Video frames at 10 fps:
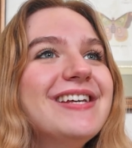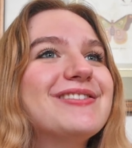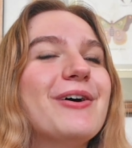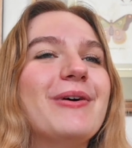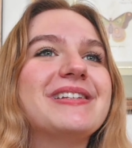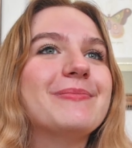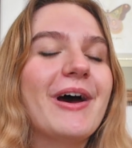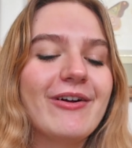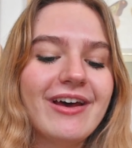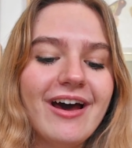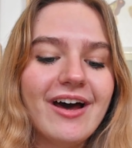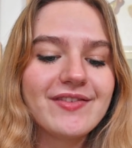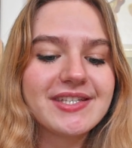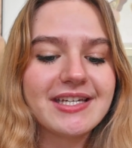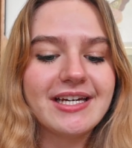So it's about,
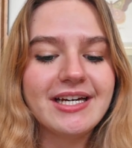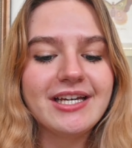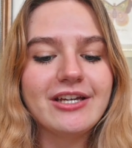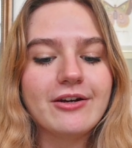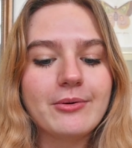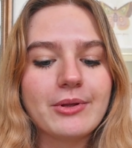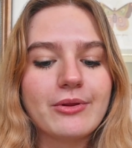obviously, you know,